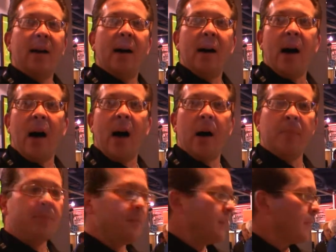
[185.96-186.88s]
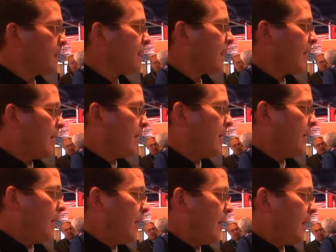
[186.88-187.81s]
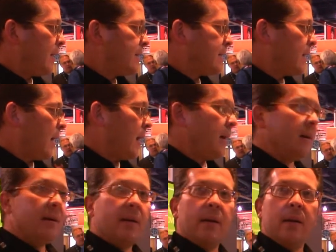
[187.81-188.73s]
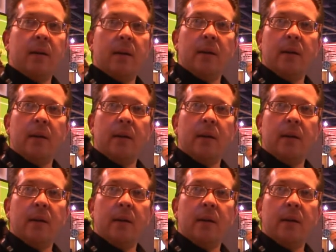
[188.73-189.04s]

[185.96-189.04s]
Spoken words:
Right. And USB also?